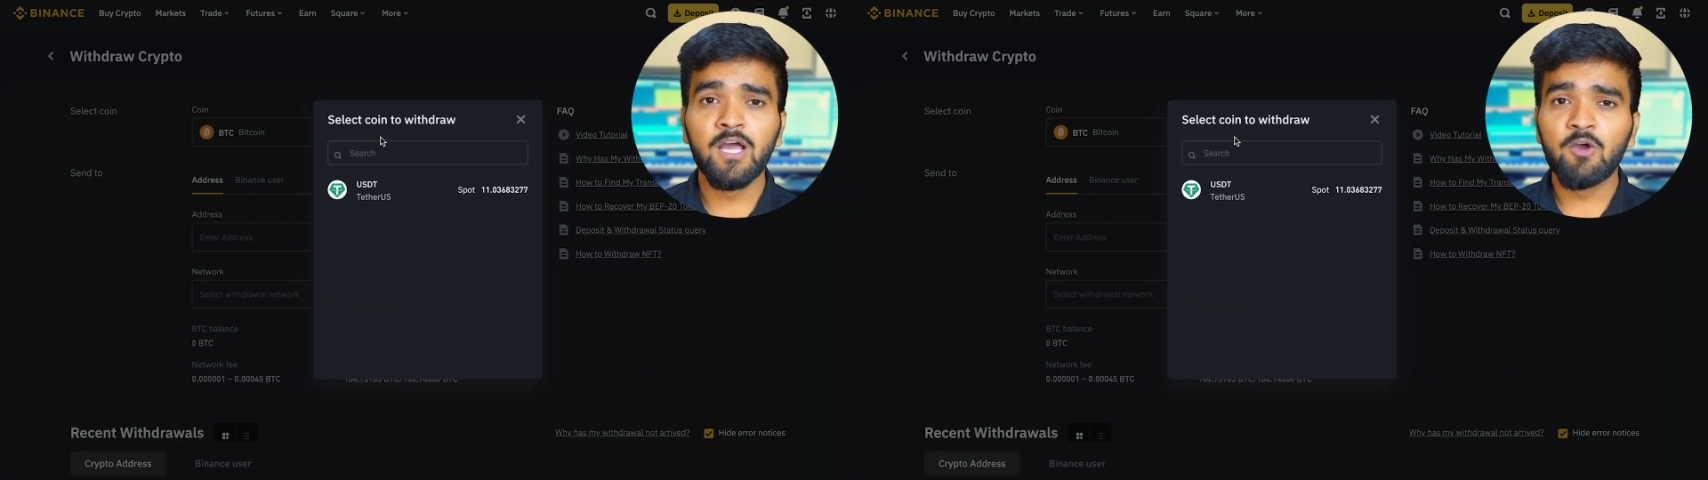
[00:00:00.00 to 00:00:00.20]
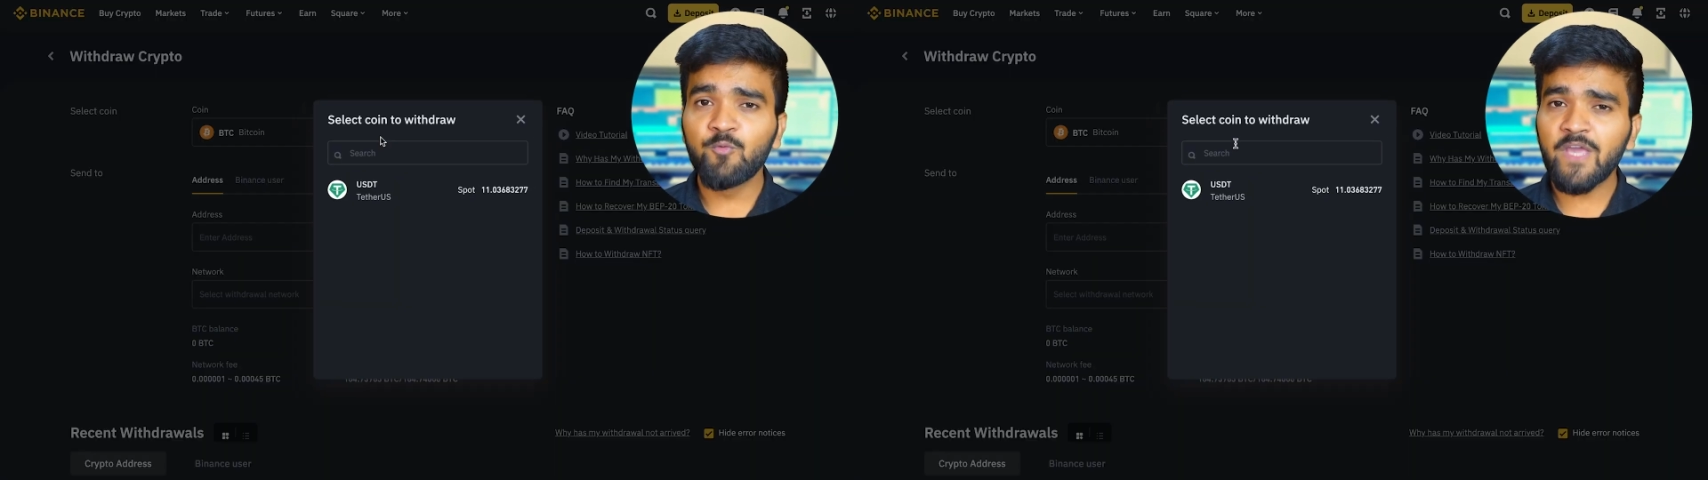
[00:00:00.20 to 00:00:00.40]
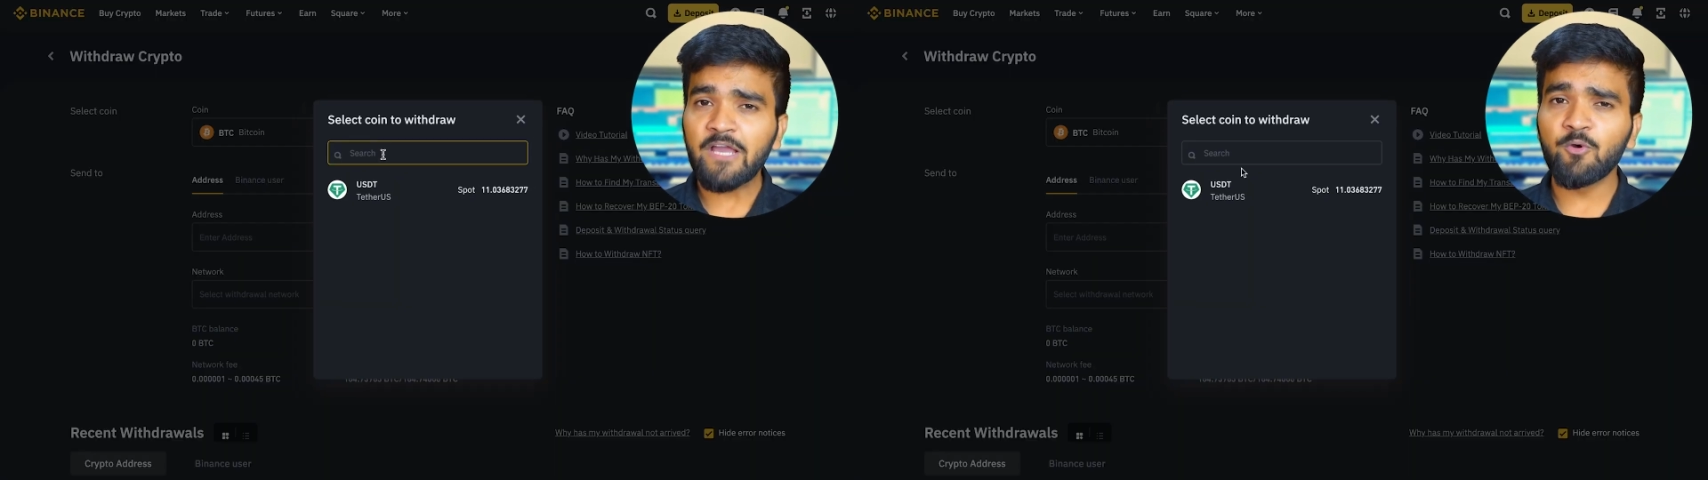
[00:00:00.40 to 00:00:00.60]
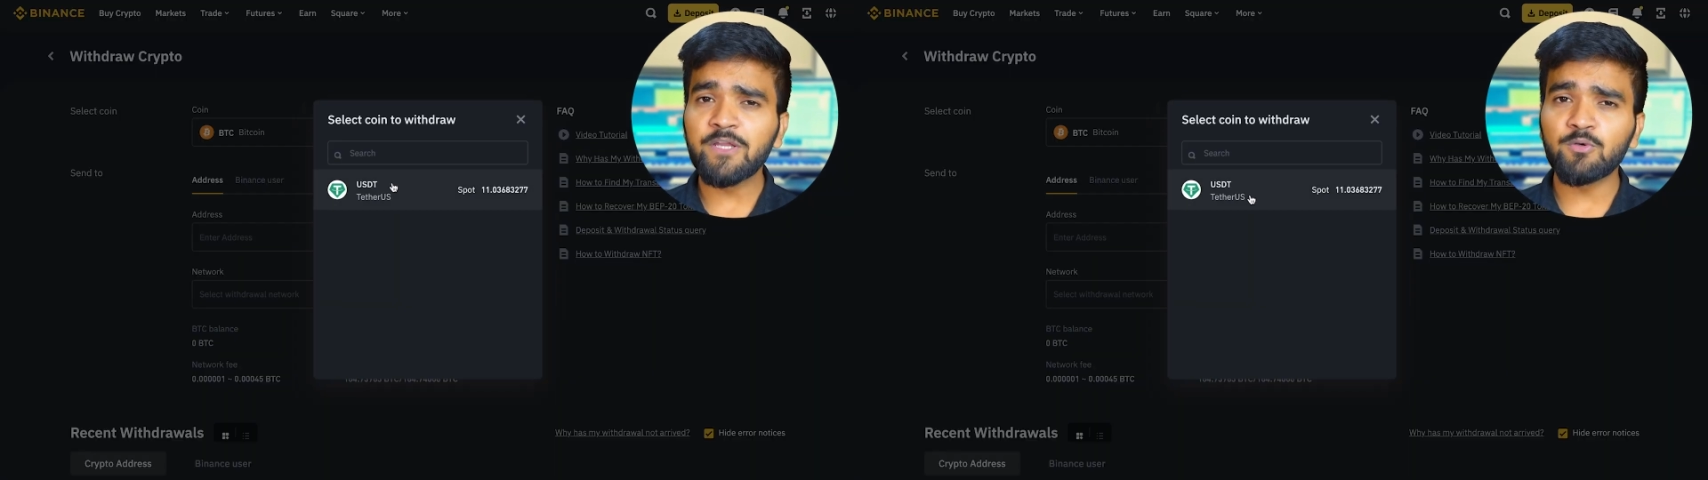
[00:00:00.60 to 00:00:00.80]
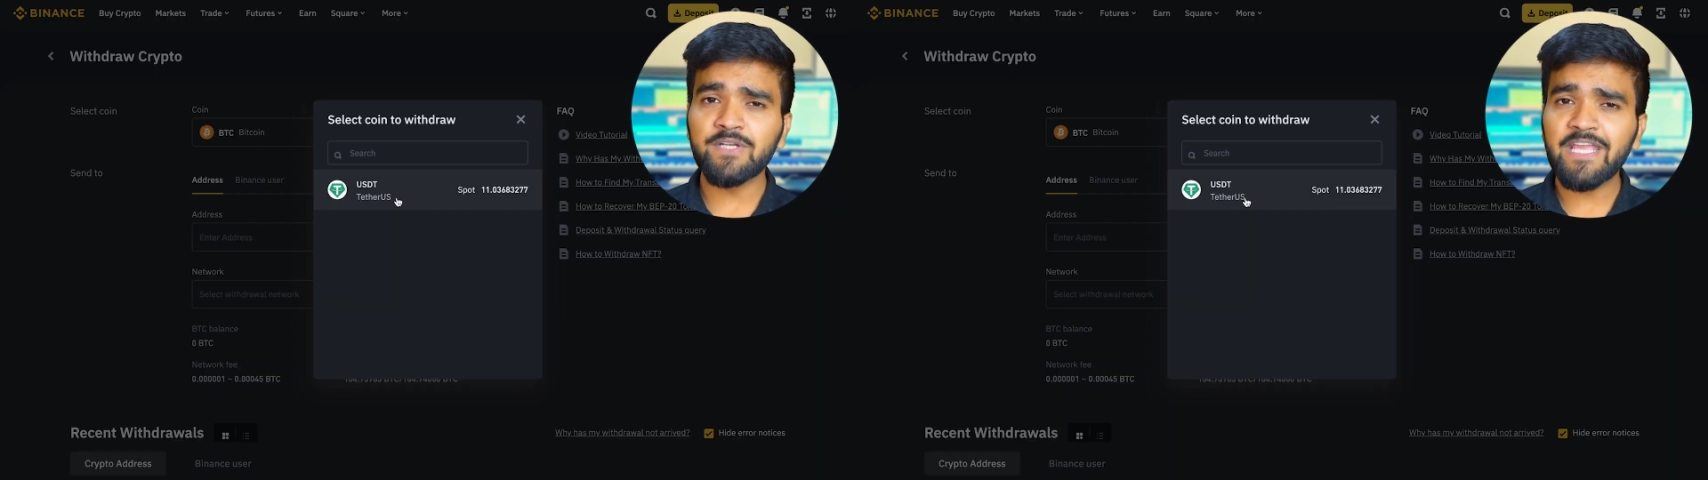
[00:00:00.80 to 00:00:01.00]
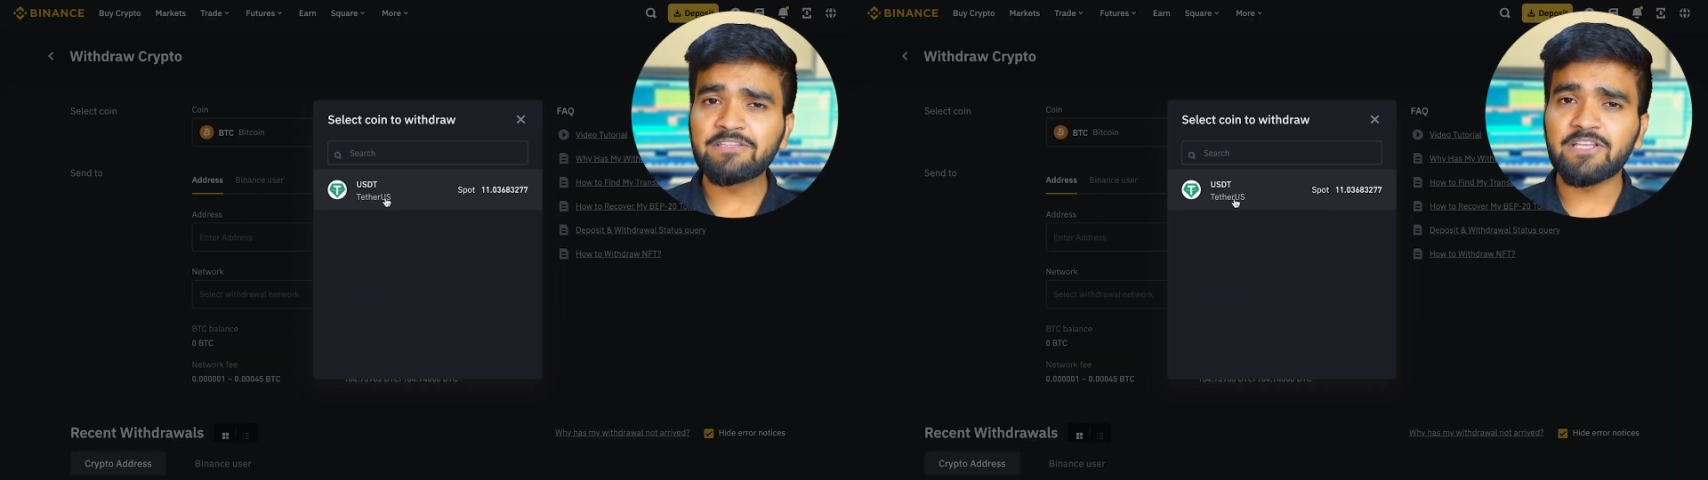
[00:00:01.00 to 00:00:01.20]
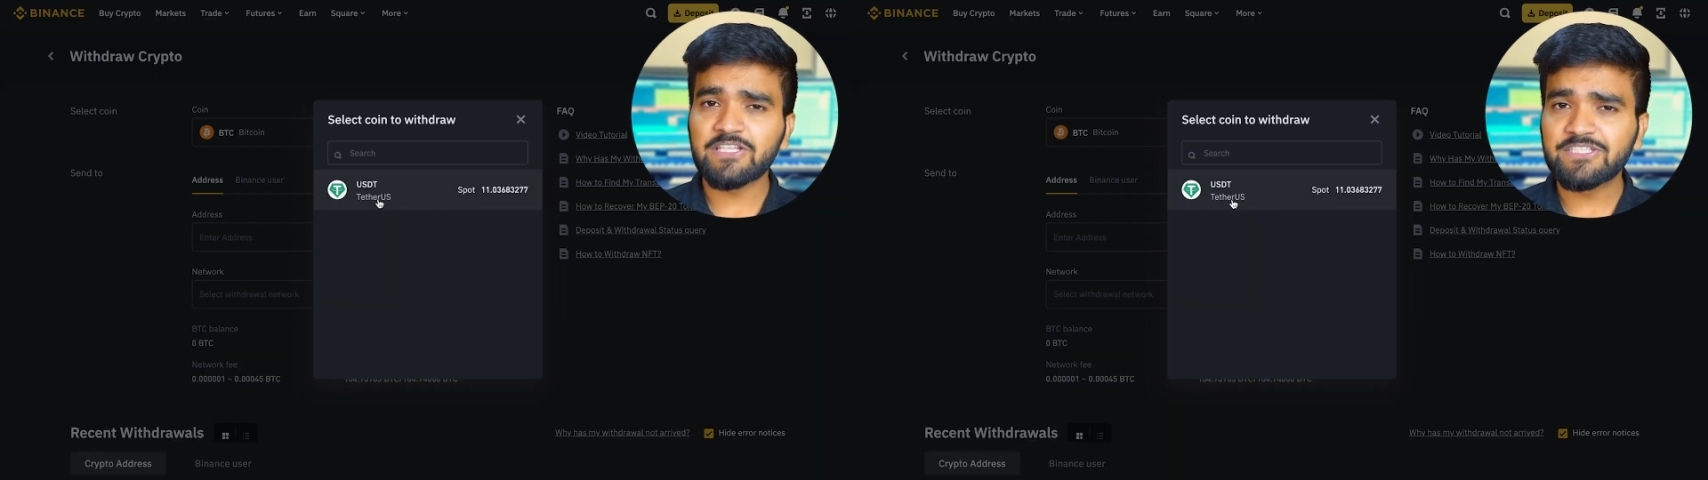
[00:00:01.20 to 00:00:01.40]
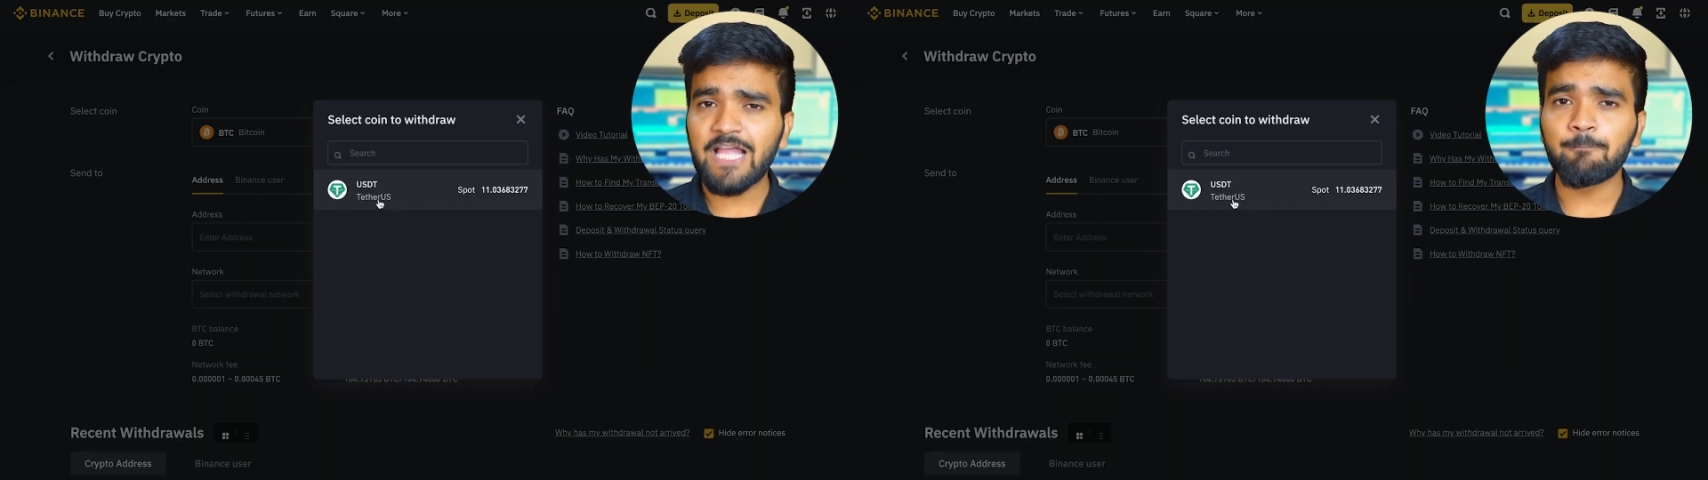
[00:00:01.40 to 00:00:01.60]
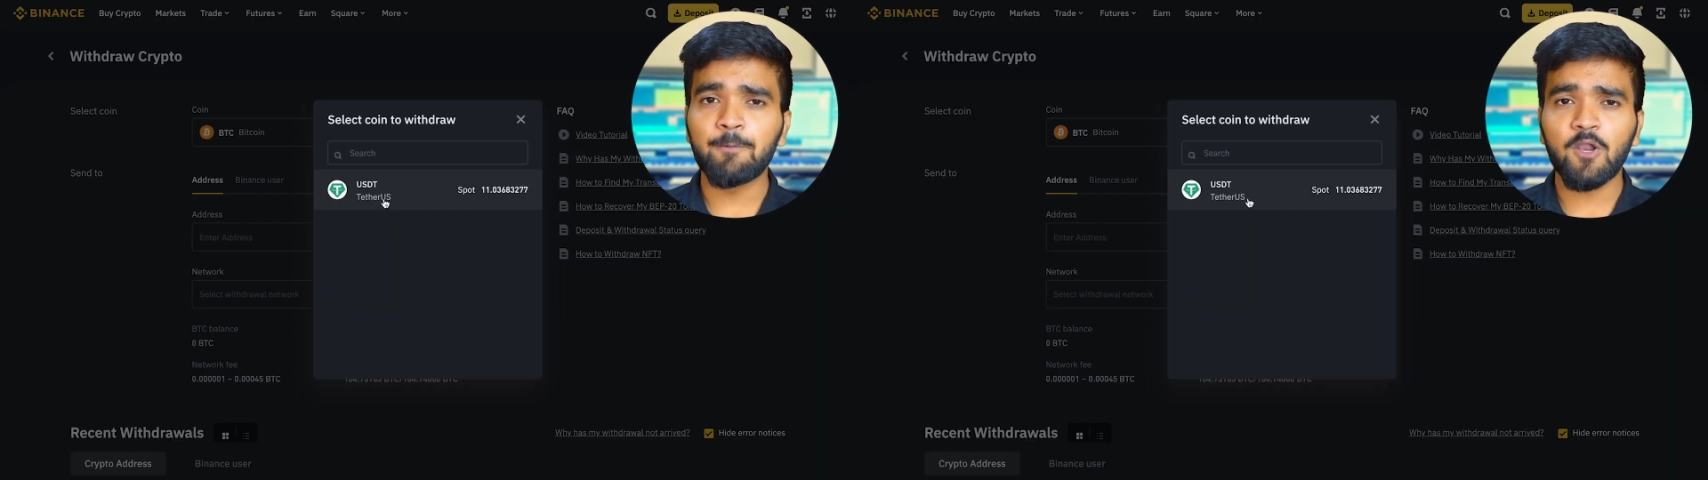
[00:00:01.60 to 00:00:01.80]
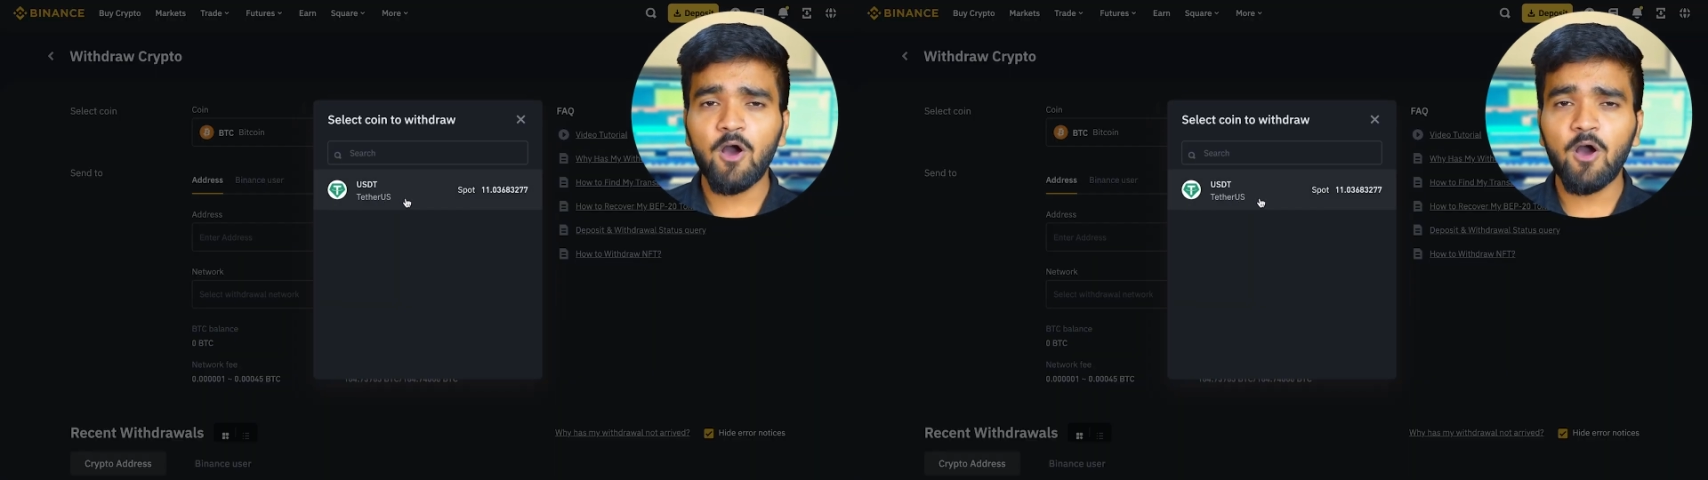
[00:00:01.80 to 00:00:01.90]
We are going to take the example